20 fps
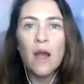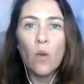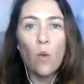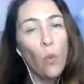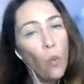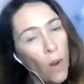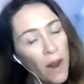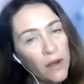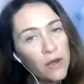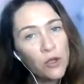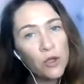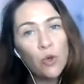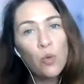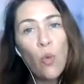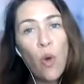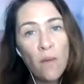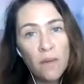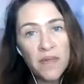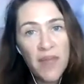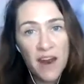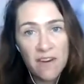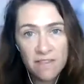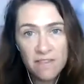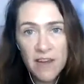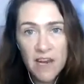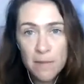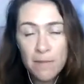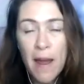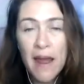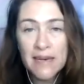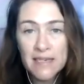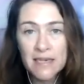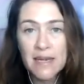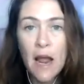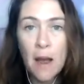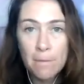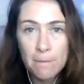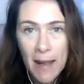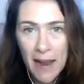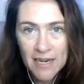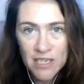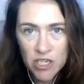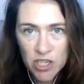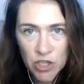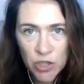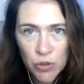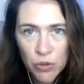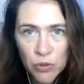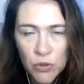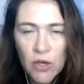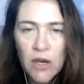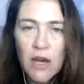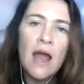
when you want that feedback to come back to you.